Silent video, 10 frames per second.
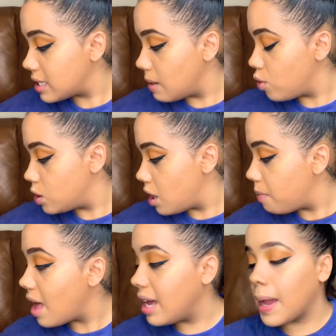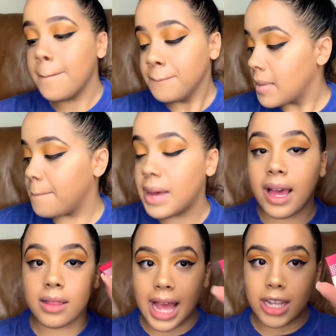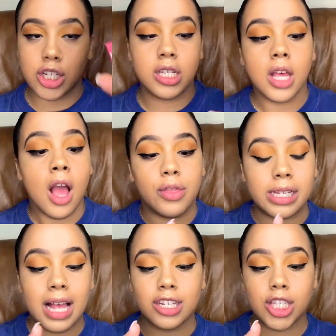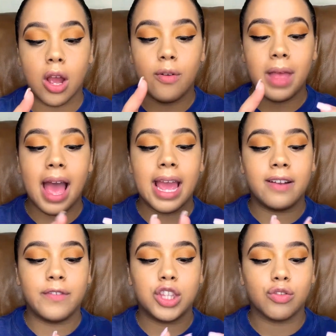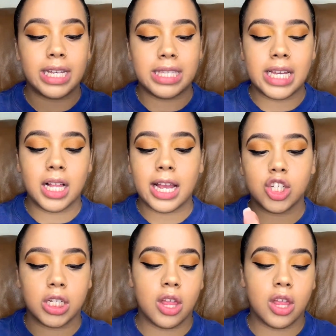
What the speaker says: I'm going to be applying my lashes. These lashes are from the INV3D collection.